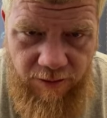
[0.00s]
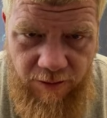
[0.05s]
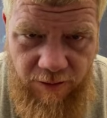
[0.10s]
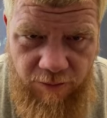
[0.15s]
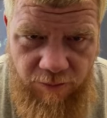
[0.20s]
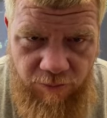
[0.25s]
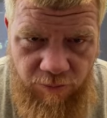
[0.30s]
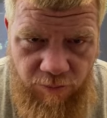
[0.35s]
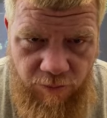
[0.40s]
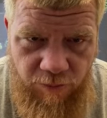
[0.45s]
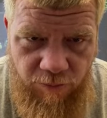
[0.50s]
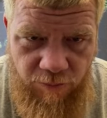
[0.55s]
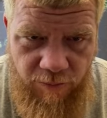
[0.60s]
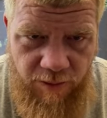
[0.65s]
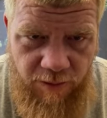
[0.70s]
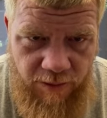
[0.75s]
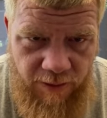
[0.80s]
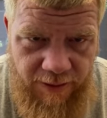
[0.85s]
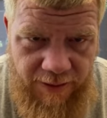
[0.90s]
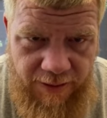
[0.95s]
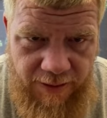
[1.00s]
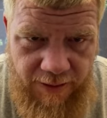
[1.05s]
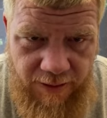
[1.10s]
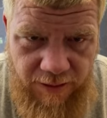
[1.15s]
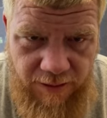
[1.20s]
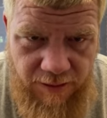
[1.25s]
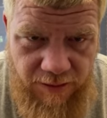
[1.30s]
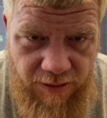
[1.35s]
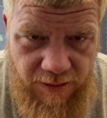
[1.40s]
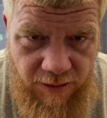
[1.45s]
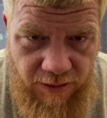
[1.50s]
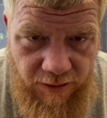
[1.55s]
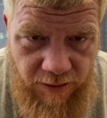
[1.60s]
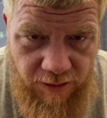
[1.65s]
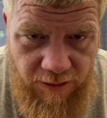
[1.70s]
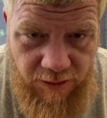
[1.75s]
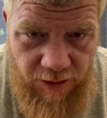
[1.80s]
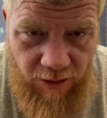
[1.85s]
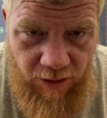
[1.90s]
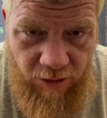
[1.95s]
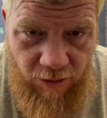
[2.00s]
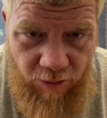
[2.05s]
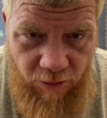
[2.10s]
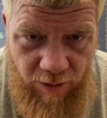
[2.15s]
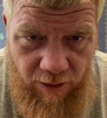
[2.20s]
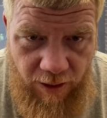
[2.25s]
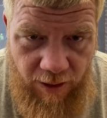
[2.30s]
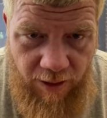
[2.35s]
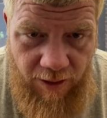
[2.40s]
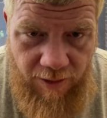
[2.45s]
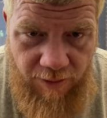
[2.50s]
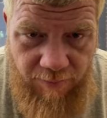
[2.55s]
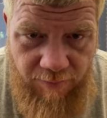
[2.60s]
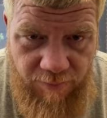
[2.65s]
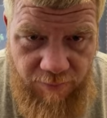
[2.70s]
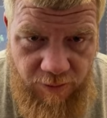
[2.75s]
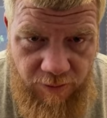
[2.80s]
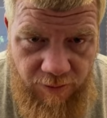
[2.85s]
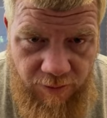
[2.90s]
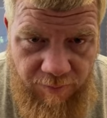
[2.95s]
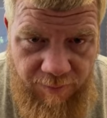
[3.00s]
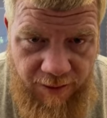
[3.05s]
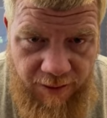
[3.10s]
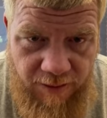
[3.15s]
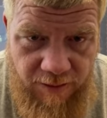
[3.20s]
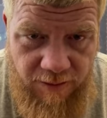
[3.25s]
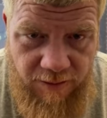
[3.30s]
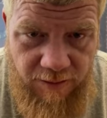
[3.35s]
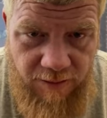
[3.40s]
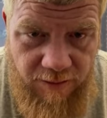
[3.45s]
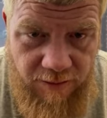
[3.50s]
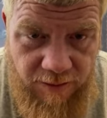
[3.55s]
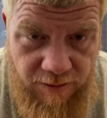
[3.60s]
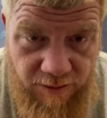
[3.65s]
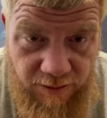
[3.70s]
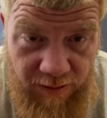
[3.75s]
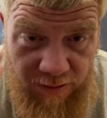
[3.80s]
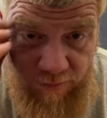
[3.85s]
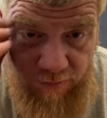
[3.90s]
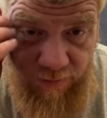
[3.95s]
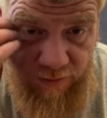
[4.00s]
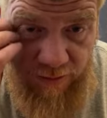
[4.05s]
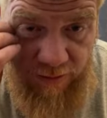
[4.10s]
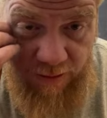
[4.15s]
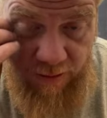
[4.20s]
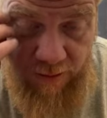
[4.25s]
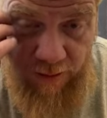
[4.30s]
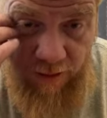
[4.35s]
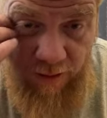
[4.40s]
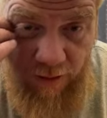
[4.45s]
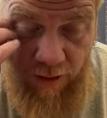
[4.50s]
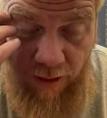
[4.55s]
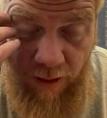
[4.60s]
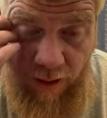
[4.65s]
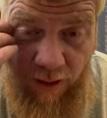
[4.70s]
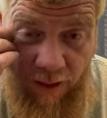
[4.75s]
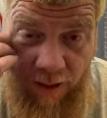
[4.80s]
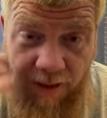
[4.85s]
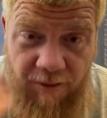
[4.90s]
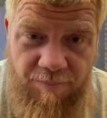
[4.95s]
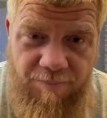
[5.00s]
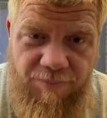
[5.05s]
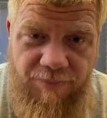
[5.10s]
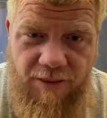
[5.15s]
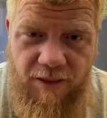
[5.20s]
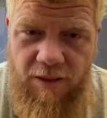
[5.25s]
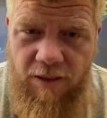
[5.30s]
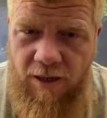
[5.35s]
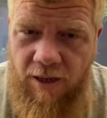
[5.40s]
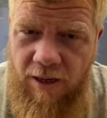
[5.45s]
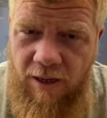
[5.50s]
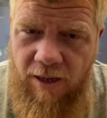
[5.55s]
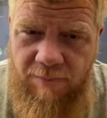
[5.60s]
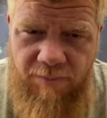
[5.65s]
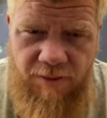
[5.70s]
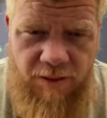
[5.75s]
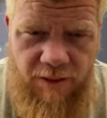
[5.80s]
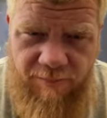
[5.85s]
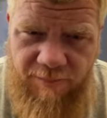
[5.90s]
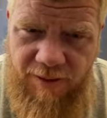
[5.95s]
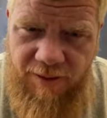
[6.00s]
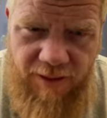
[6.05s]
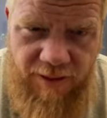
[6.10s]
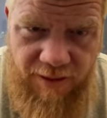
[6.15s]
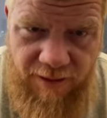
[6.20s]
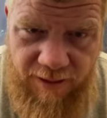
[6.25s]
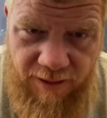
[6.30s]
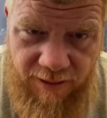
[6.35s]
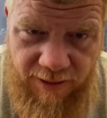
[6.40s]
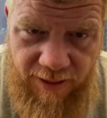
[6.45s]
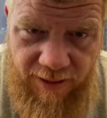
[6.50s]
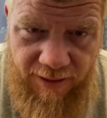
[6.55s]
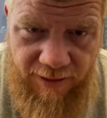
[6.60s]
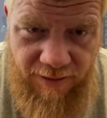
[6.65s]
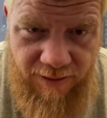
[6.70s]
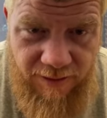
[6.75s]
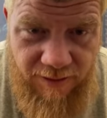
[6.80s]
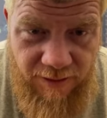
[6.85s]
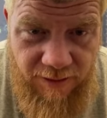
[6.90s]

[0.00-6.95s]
It, it really is. So um, going back to sativa, um, I, am I'm, am an indica guy.